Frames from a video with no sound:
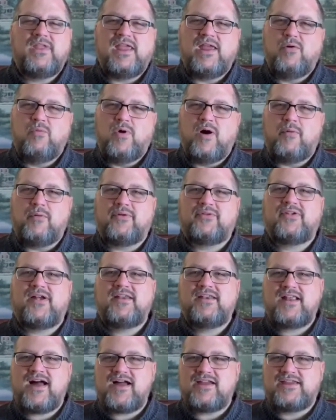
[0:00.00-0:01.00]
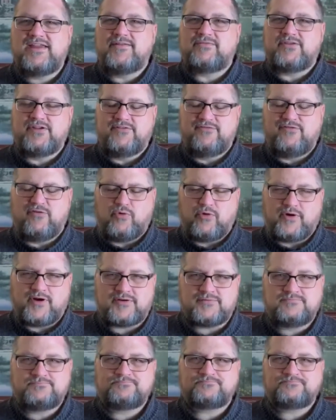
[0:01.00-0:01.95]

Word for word: and what was I not gifted for.